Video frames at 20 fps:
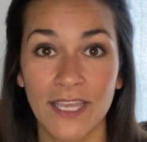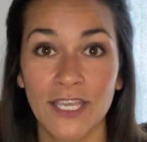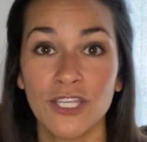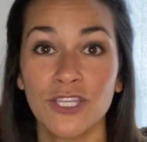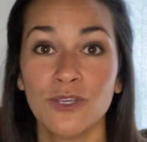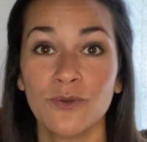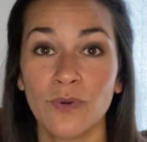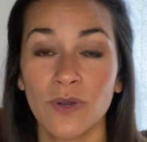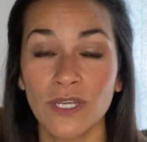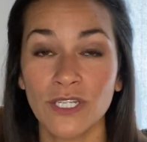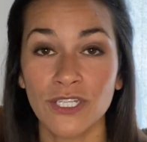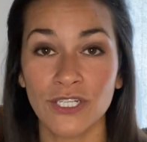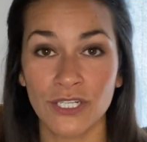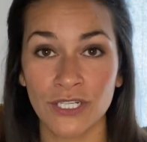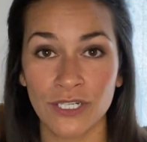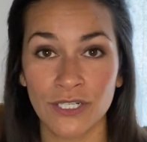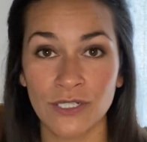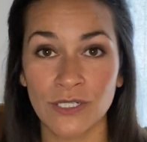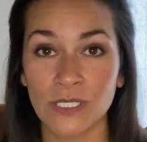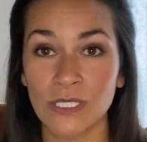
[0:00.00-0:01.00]
You want
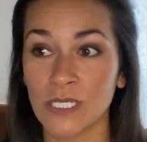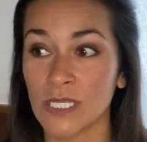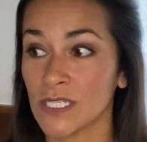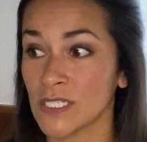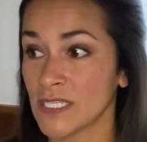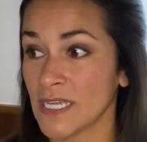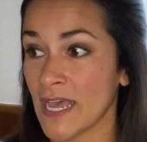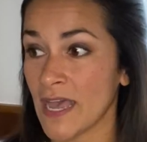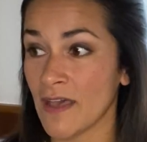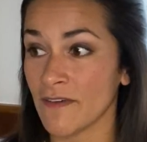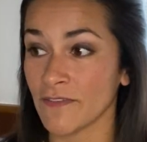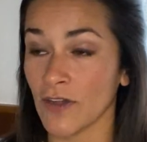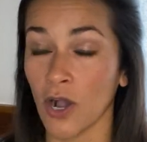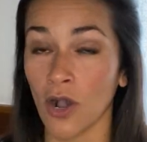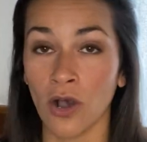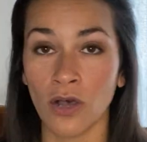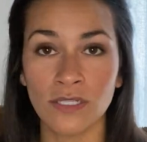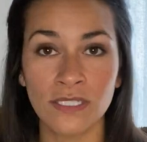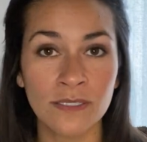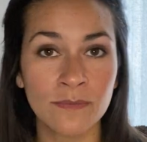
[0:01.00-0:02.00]
yours to have
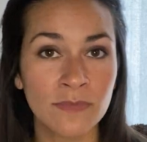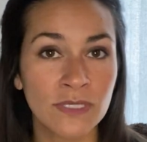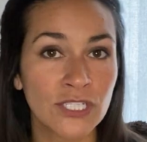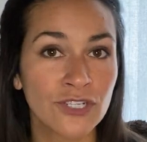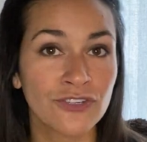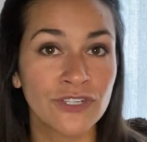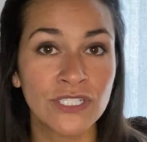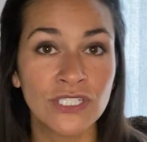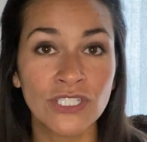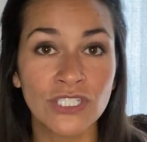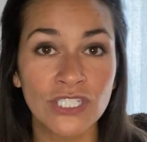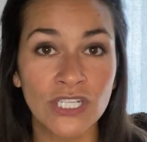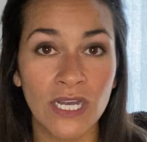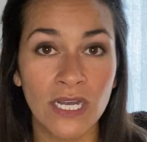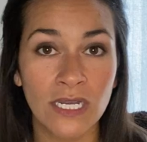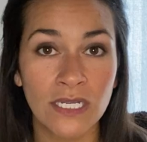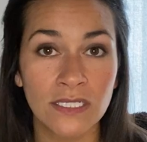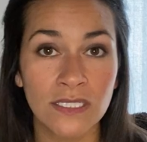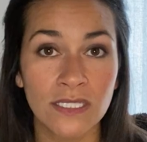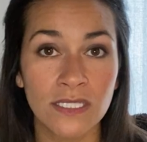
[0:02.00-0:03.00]
awesome
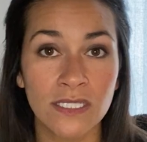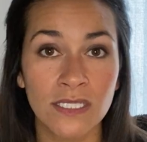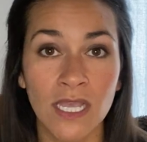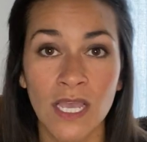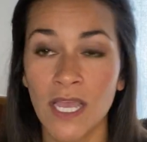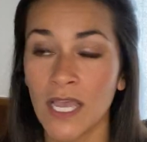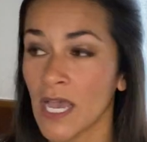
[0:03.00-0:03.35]
screenshots.